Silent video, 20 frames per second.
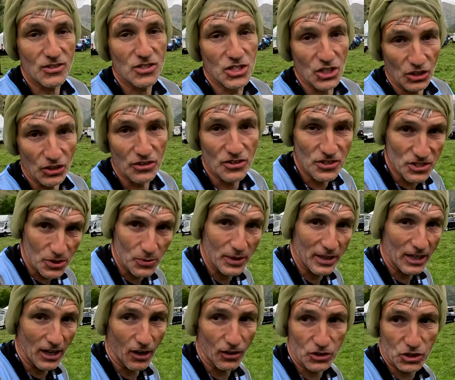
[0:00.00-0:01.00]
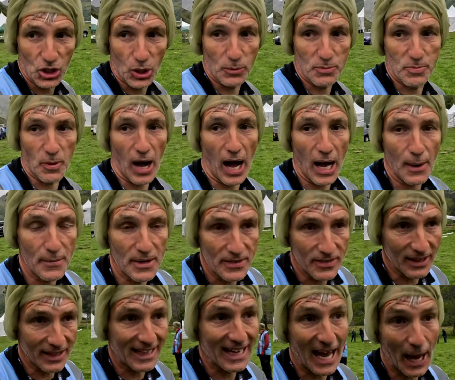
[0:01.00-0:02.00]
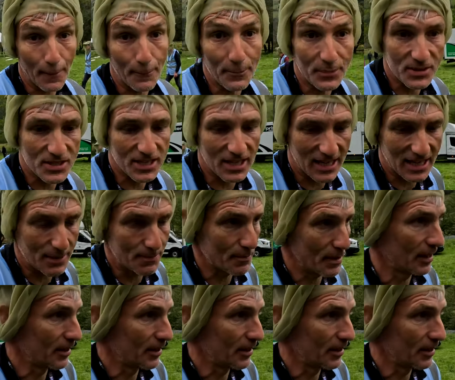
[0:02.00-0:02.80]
done doing our job. But I'm in the camp team.